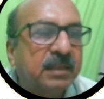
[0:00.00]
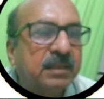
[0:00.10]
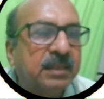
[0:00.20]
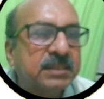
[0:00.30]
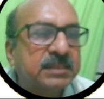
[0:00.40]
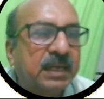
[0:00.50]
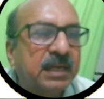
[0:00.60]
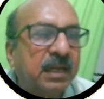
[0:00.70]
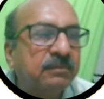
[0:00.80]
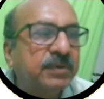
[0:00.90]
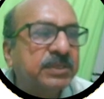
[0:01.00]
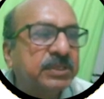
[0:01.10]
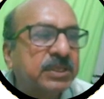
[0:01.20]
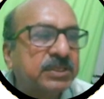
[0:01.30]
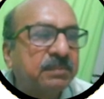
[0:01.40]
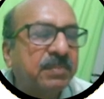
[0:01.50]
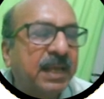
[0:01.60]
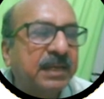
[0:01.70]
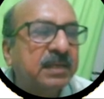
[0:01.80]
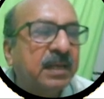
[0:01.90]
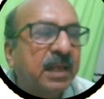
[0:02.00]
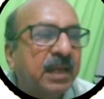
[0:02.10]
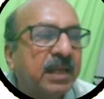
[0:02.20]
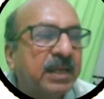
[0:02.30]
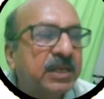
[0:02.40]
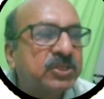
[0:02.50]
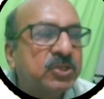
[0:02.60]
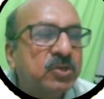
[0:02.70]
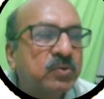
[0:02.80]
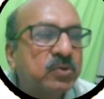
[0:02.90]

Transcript: this signal which is a triplet is due